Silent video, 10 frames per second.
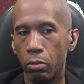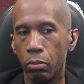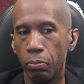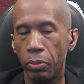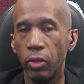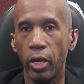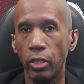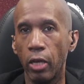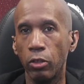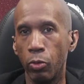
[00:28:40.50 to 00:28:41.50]
put things
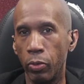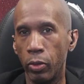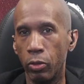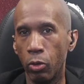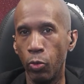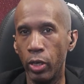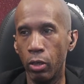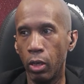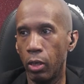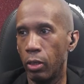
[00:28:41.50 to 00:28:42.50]
out so we
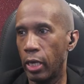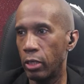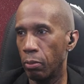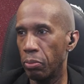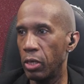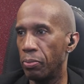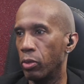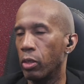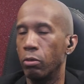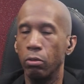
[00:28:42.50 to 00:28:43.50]
all as a people
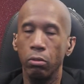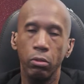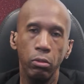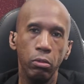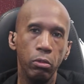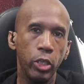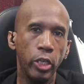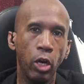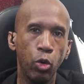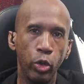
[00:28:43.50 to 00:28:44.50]
can change
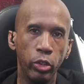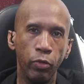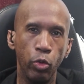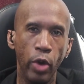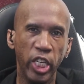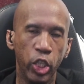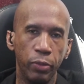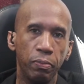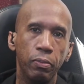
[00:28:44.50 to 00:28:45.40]
our course of direction,